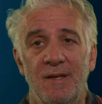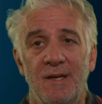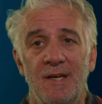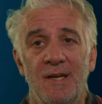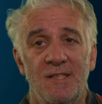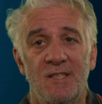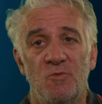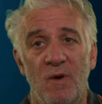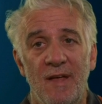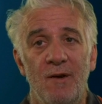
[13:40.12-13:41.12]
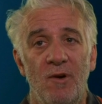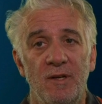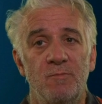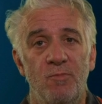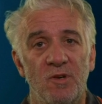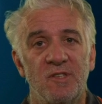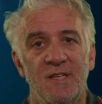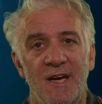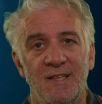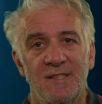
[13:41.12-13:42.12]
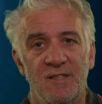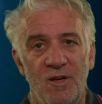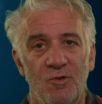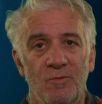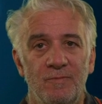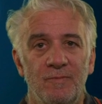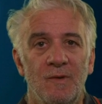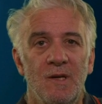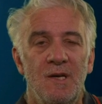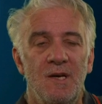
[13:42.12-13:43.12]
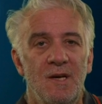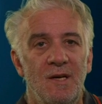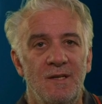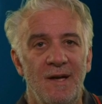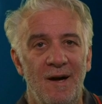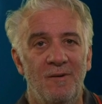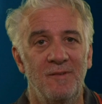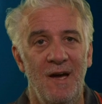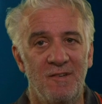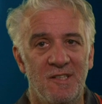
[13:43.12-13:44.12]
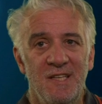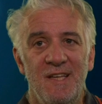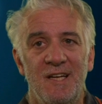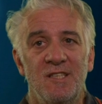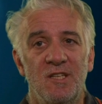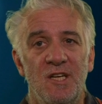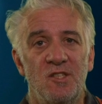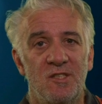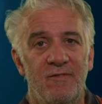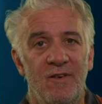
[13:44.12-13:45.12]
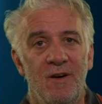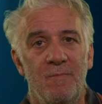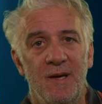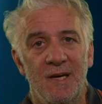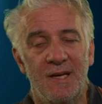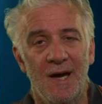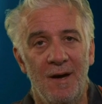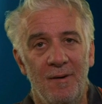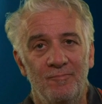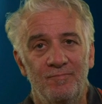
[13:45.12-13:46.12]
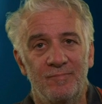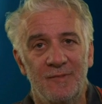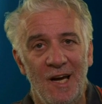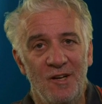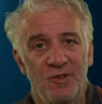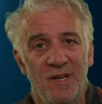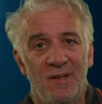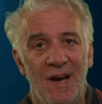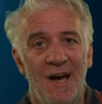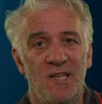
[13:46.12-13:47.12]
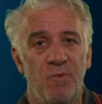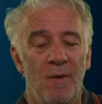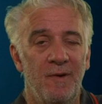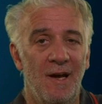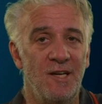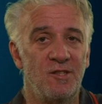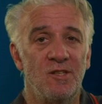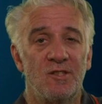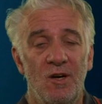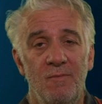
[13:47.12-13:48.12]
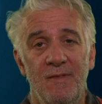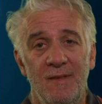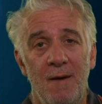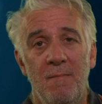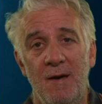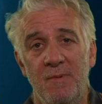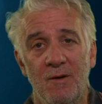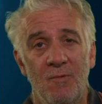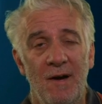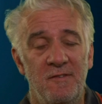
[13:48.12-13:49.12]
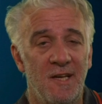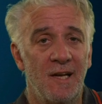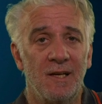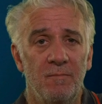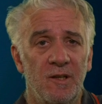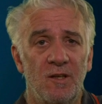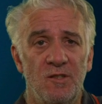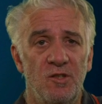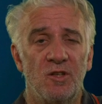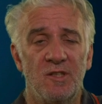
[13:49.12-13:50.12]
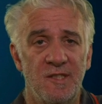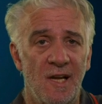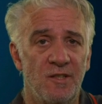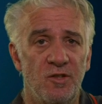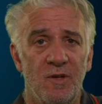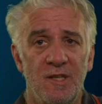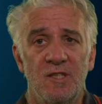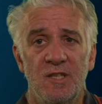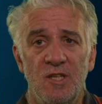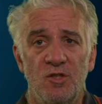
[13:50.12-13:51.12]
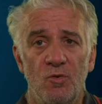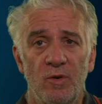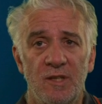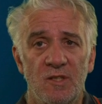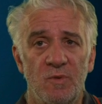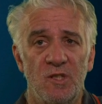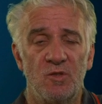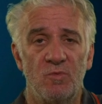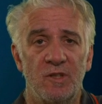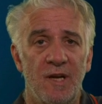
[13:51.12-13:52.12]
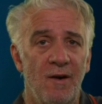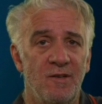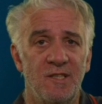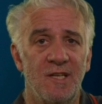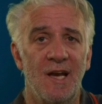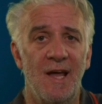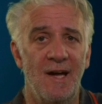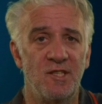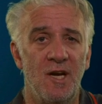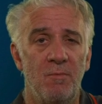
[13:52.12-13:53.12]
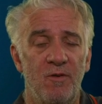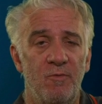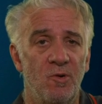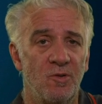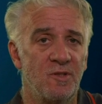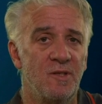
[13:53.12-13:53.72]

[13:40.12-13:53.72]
in essence, what they want is books that they can sell. Now, having said that, Indonesia is a very big country with a large population, so that may be a way of selling it, because you can sell it to an Indonesian audience, which would guarantee a large number of books.